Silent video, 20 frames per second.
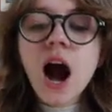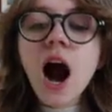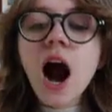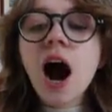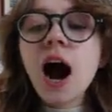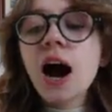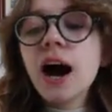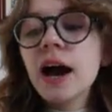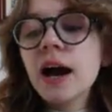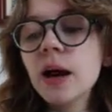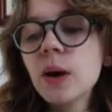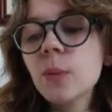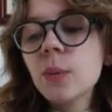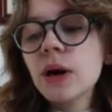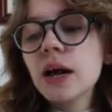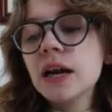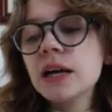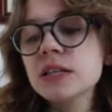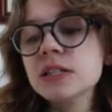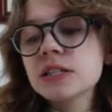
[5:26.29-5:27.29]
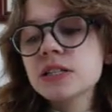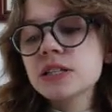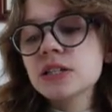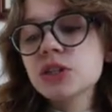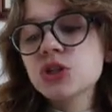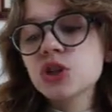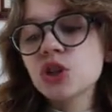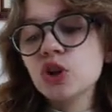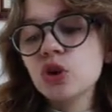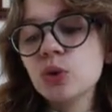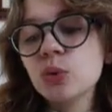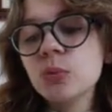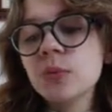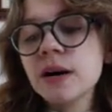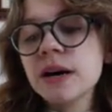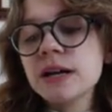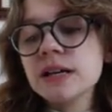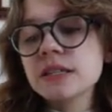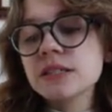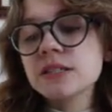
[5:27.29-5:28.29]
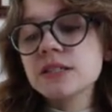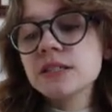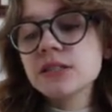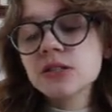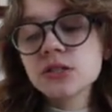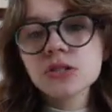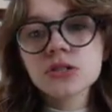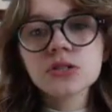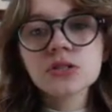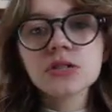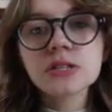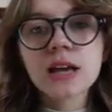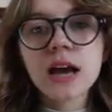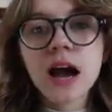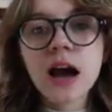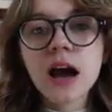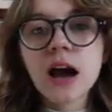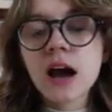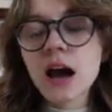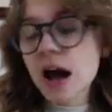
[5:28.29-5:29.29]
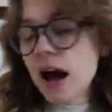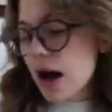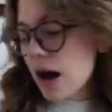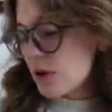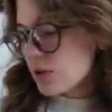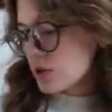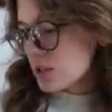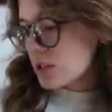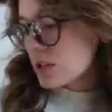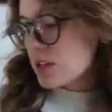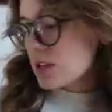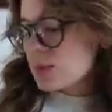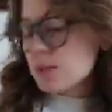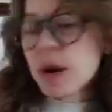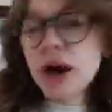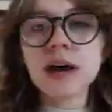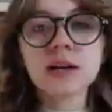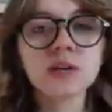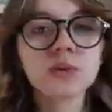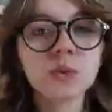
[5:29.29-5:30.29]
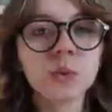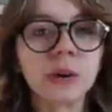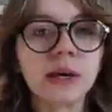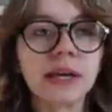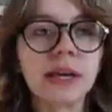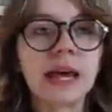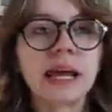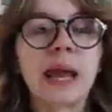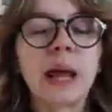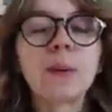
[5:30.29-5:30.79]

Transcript: I went to my sister's house this past weekend,